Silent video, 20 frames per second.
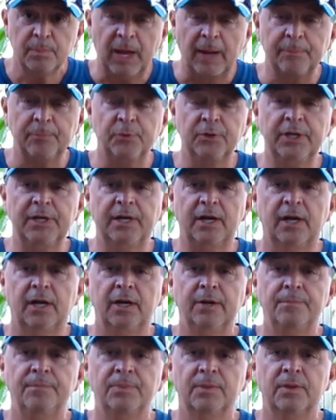
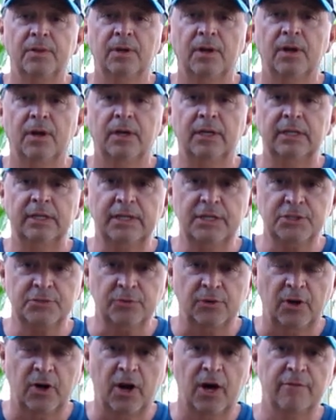Paprika, at least
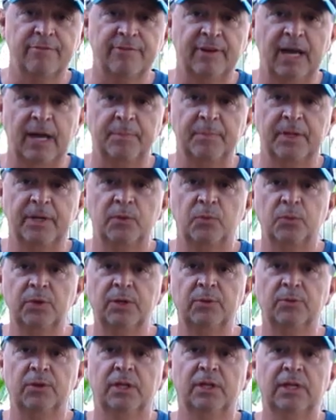for our family,
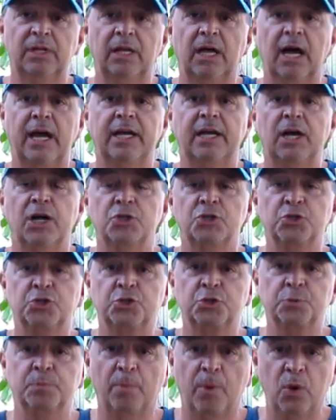we really like a
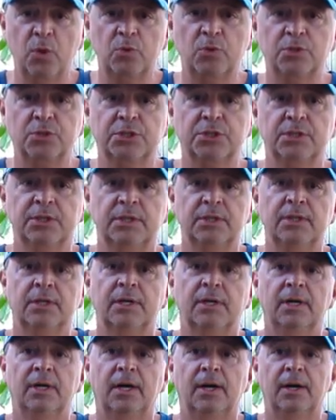smoked
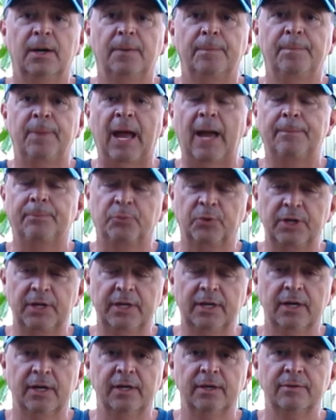
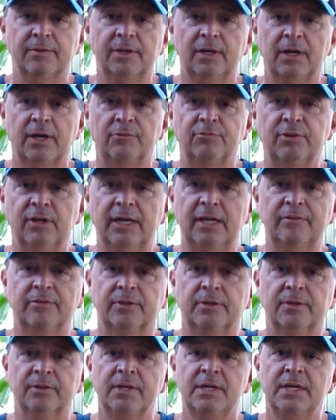paprika
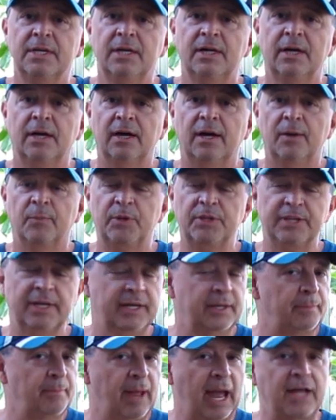flavor. We
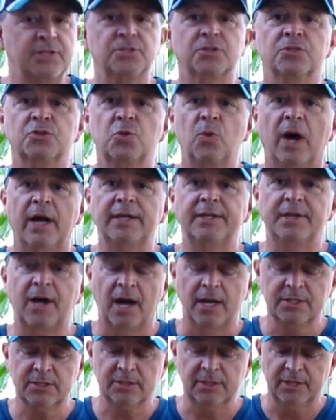think it matches quite
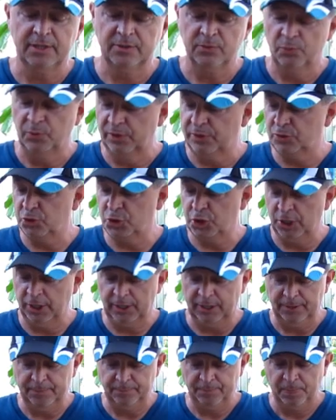nicely with
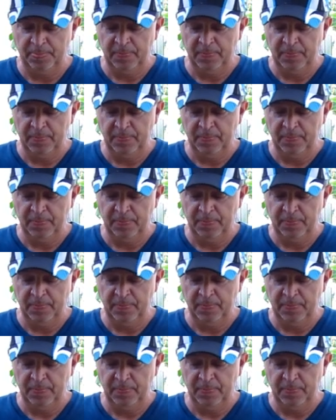chicken.